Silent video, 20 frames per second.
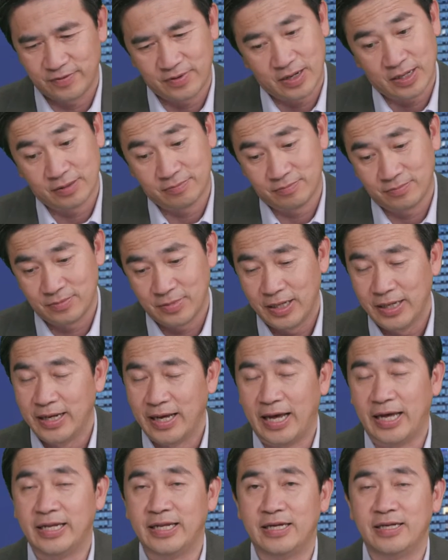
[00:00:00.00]
Yeah.
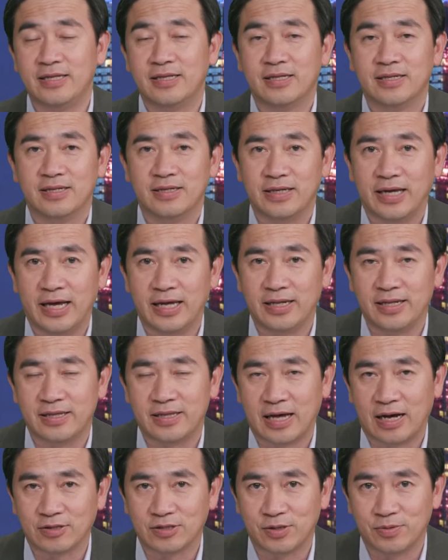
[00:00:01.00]

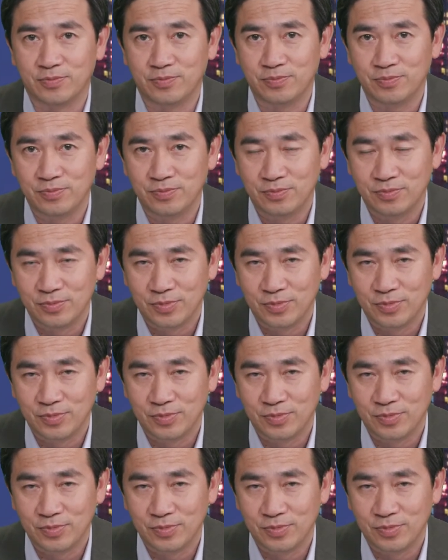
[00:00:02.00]
80,000